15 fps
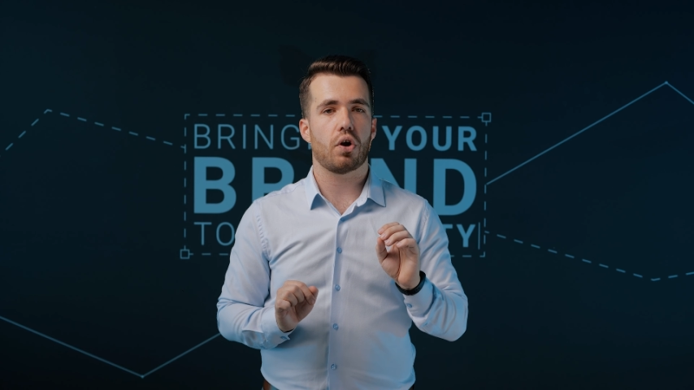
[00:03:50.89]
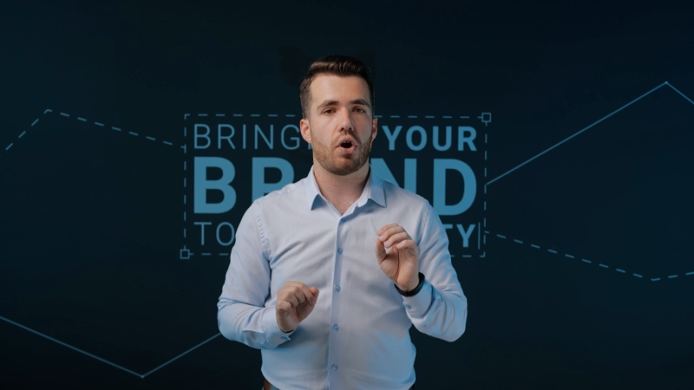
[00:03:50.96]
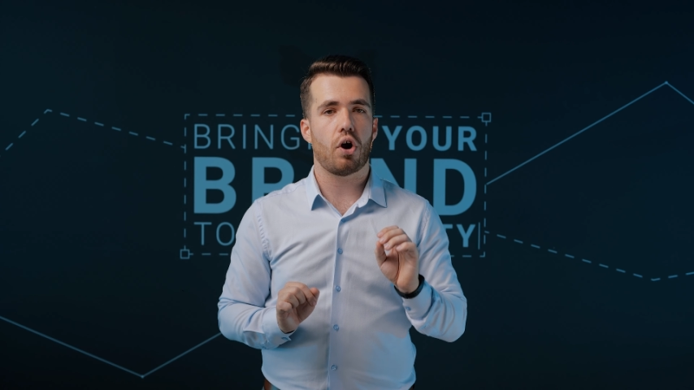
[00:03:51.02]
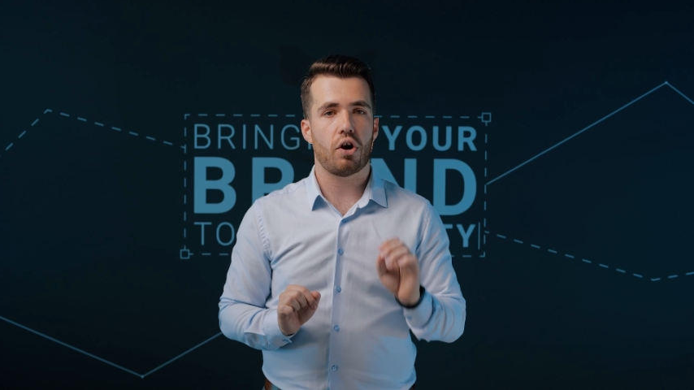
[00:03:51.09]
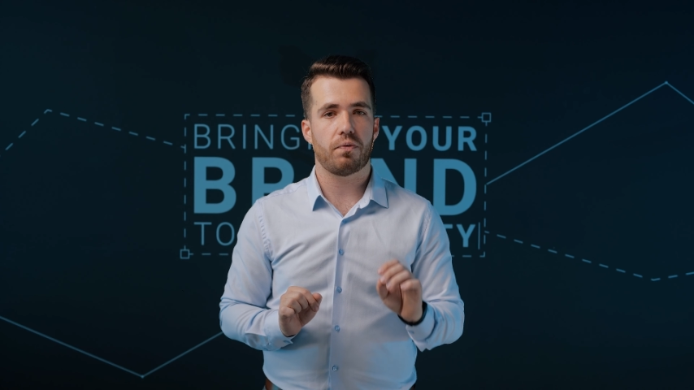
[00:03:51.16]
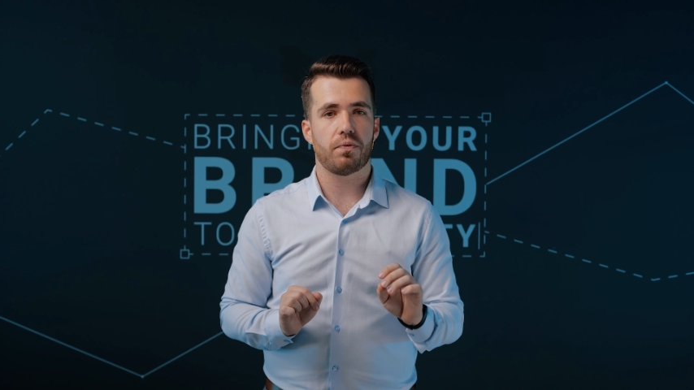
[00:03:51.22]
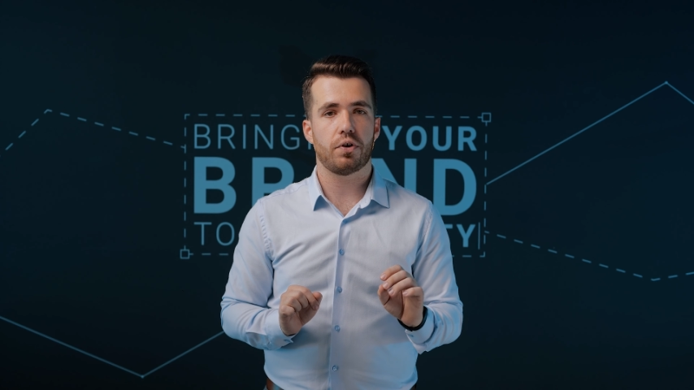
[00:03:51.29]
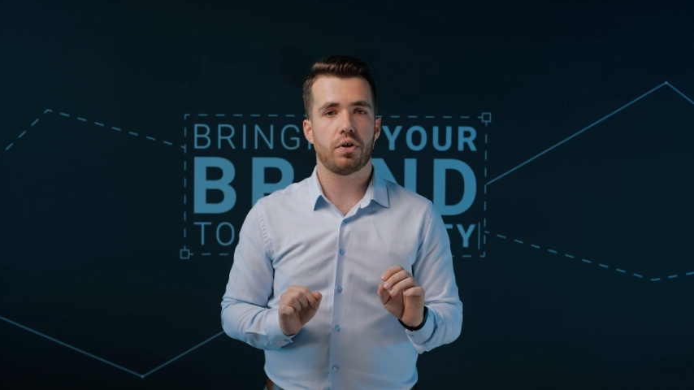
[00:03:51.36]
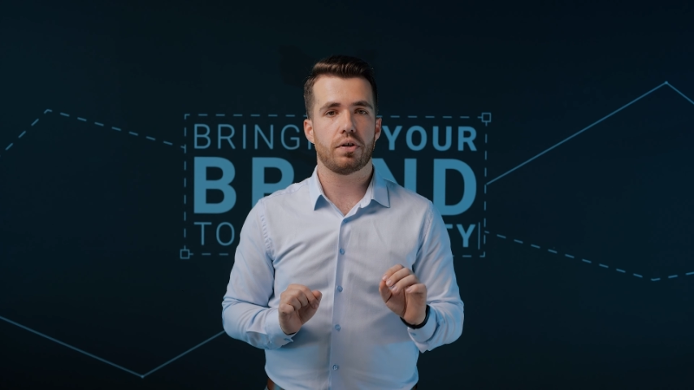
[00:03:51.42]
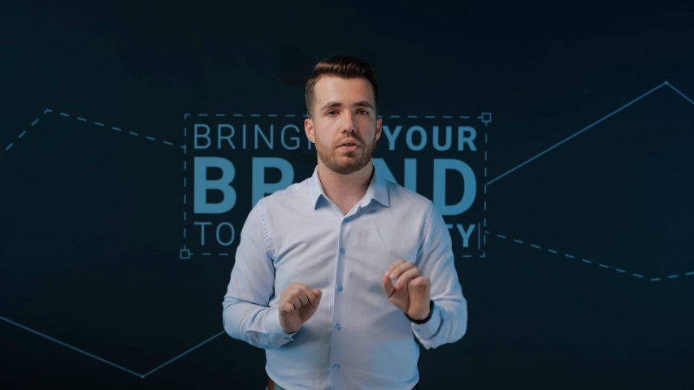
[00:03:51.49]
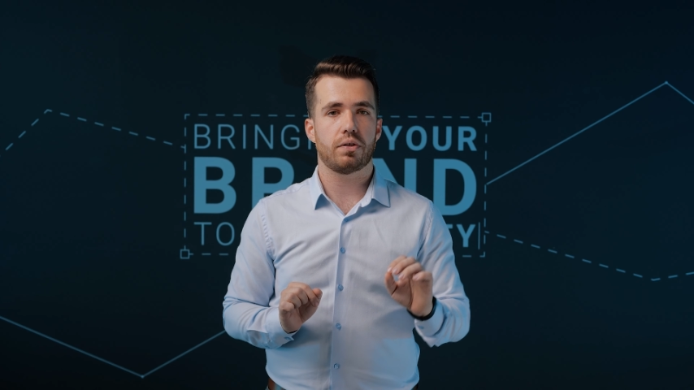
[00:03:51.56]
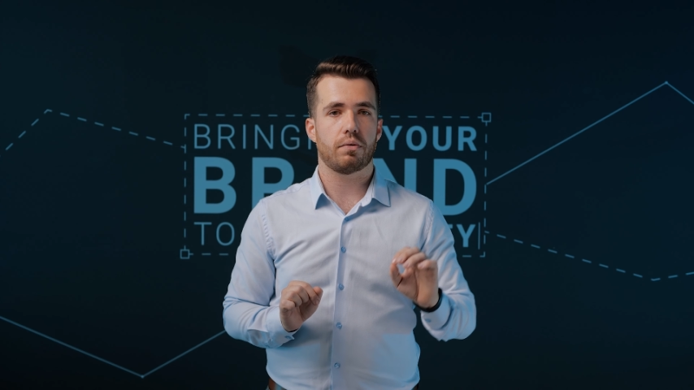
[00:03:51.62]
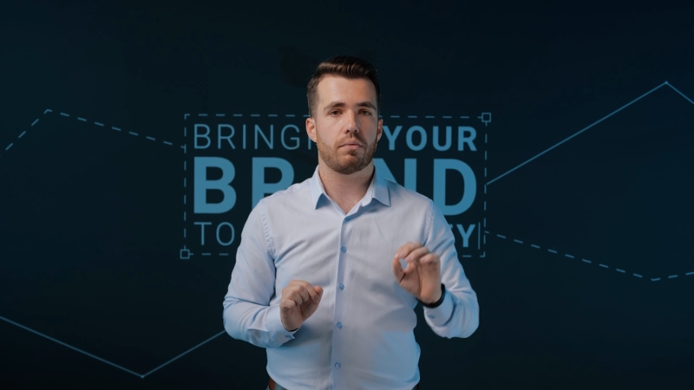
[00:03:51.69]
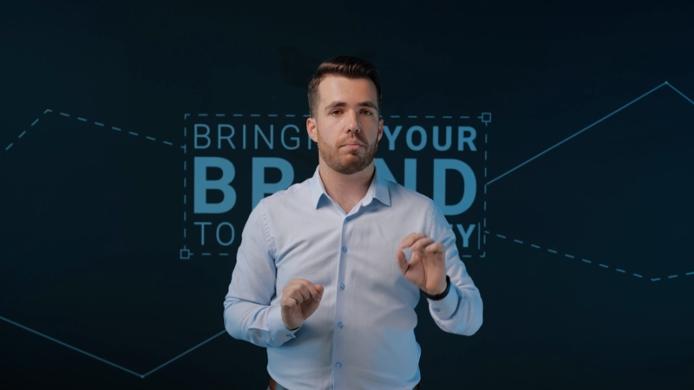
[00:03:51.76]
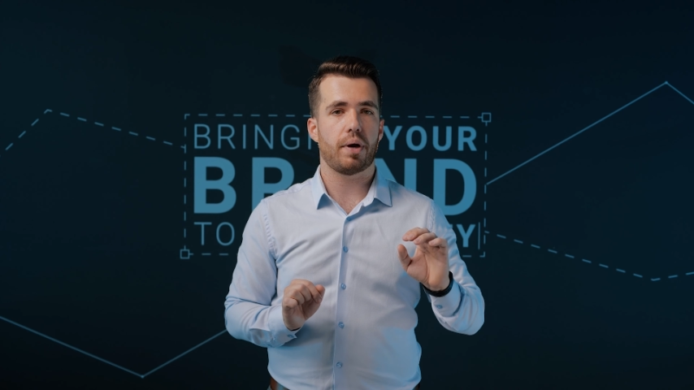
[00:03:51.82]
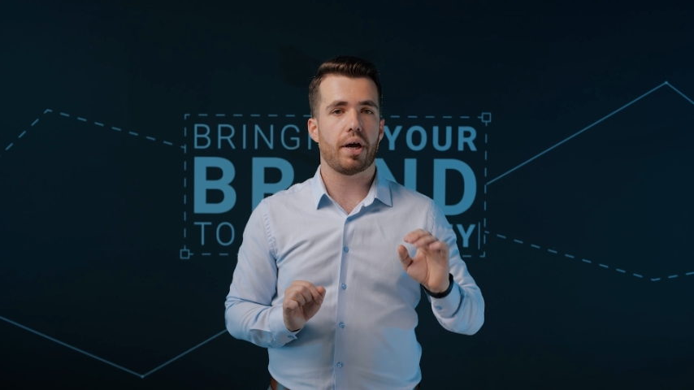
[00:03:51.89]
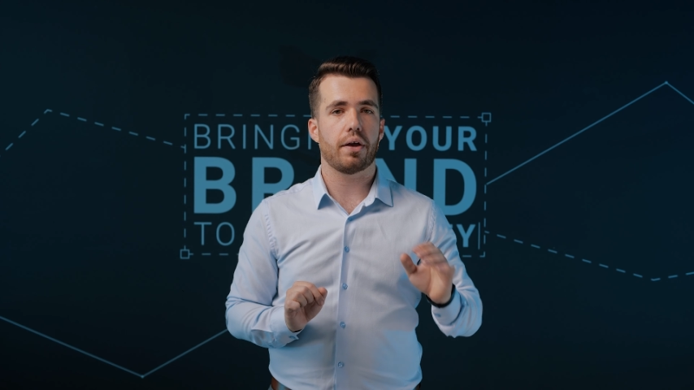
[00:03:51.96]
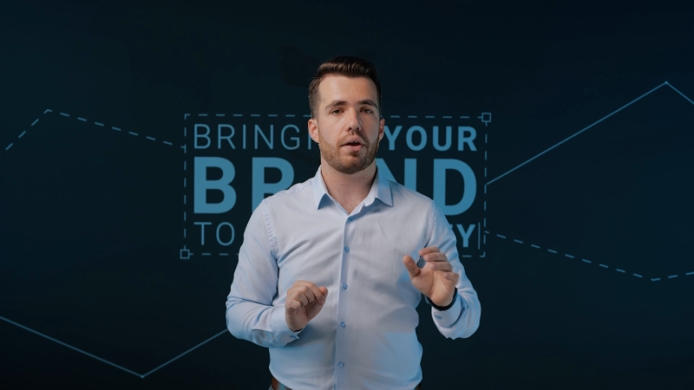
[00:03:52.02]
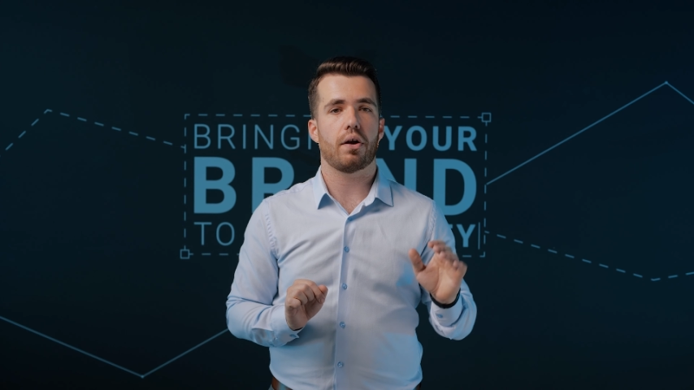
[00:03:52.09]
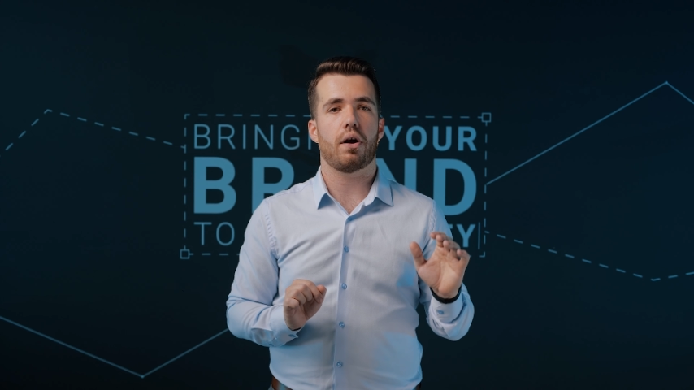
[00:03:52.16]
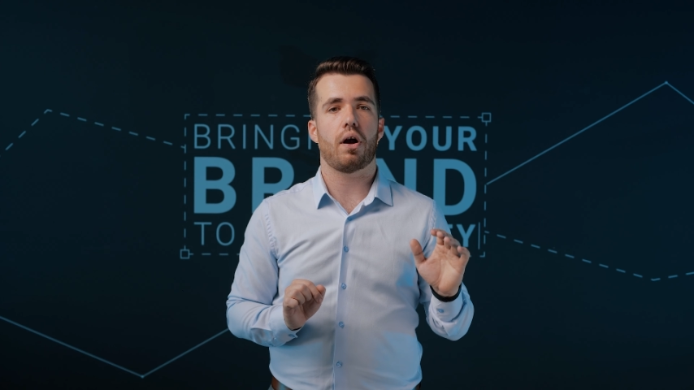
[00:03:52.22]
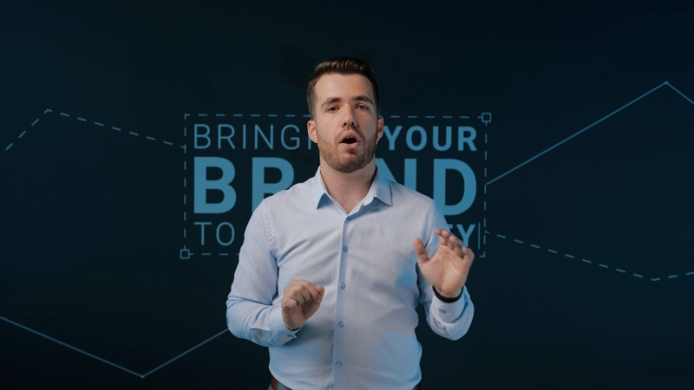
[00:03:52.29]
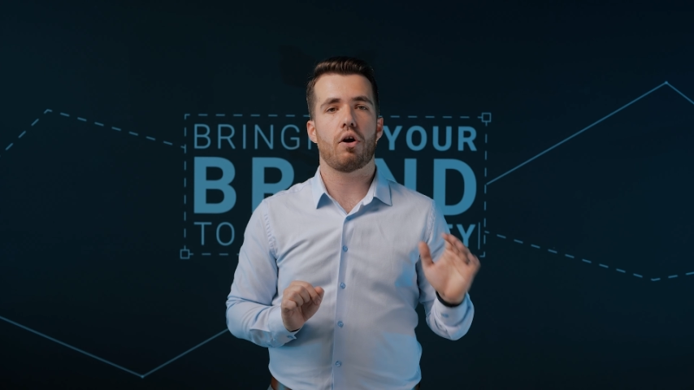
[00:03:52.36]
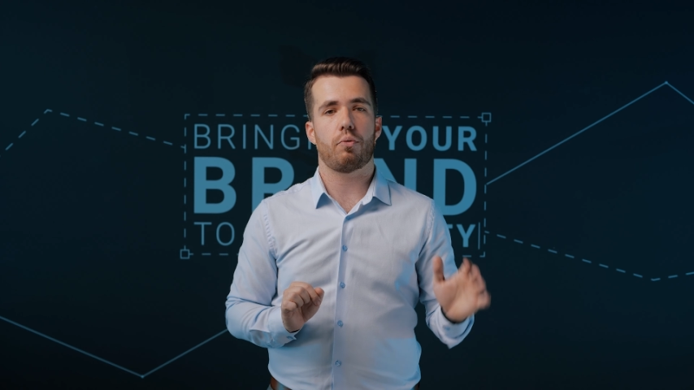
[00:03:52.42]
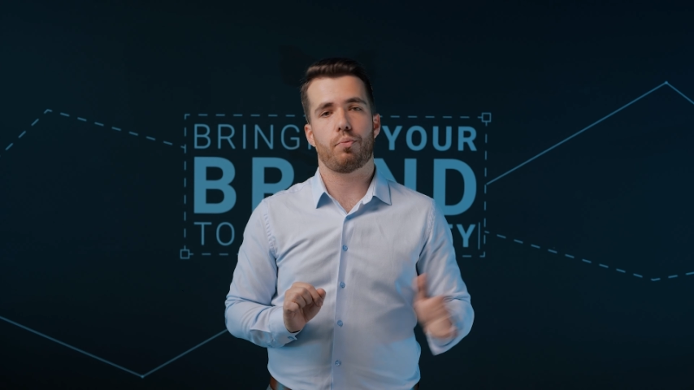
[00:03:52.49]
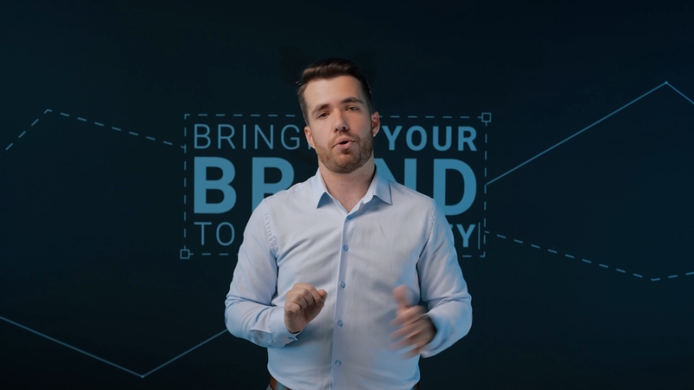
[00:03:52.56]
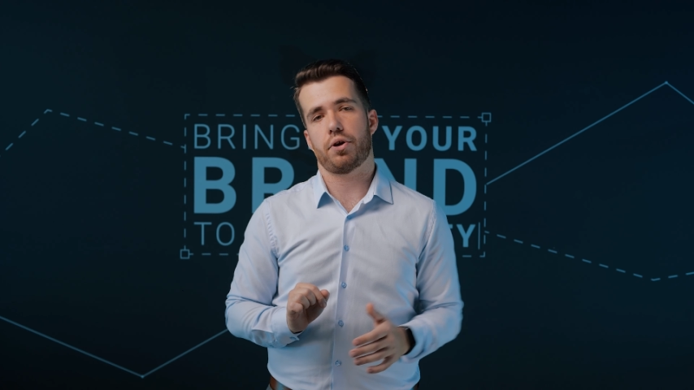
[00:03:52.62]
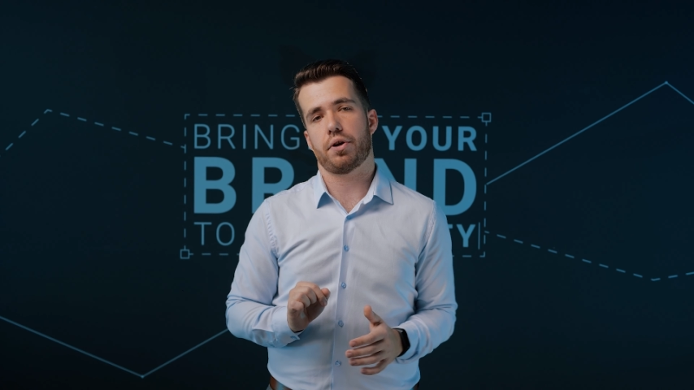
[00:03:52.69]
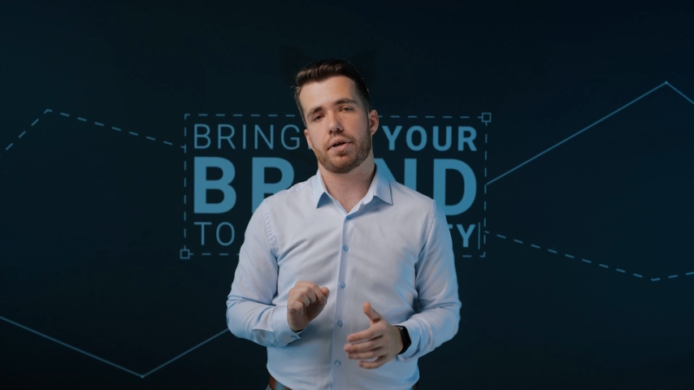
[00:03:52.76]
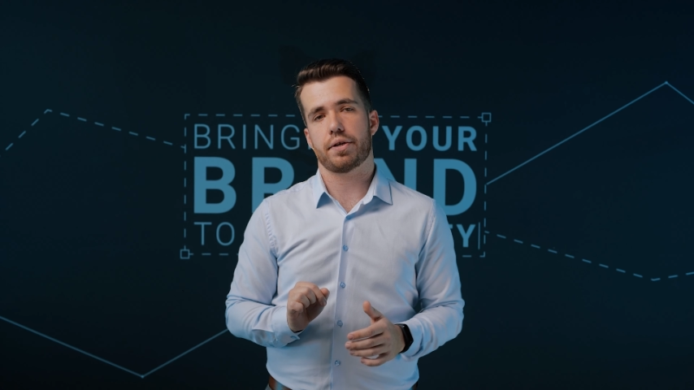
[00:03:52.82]
offered by our
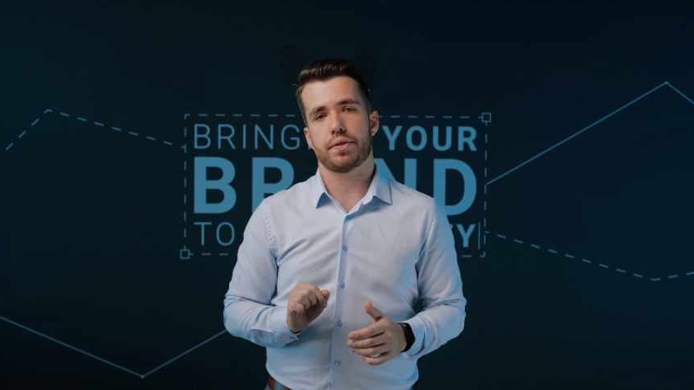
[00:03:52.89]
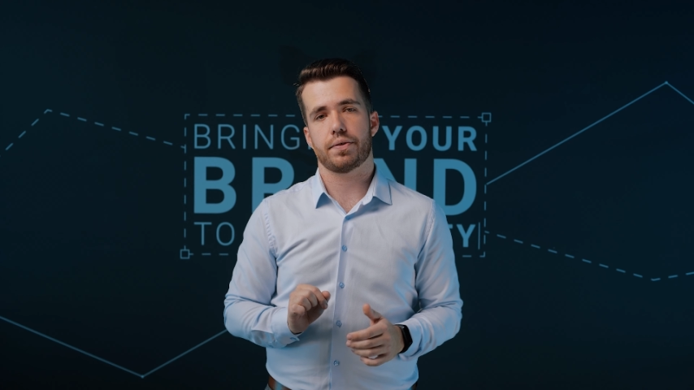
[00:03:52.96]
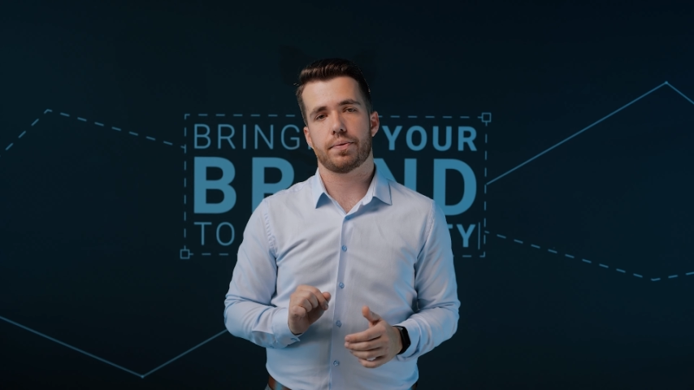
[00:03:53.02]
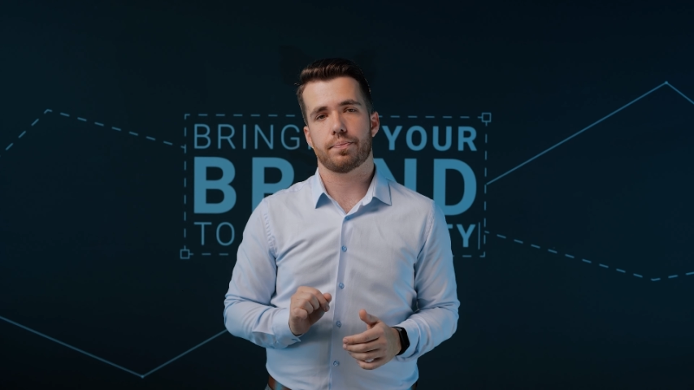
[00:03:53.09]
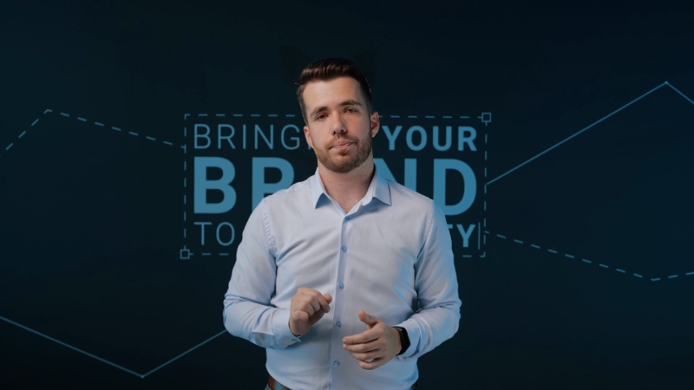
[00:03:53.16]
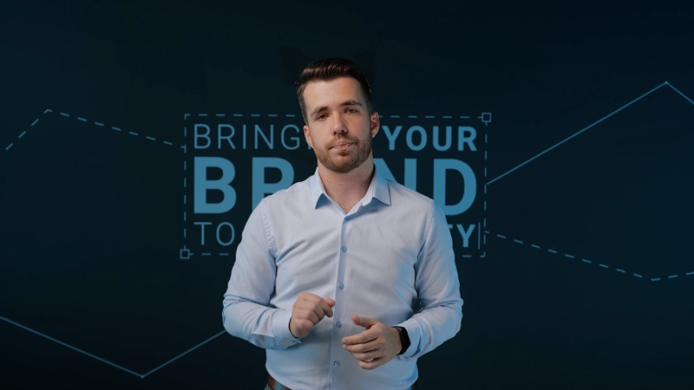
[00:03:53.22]
product.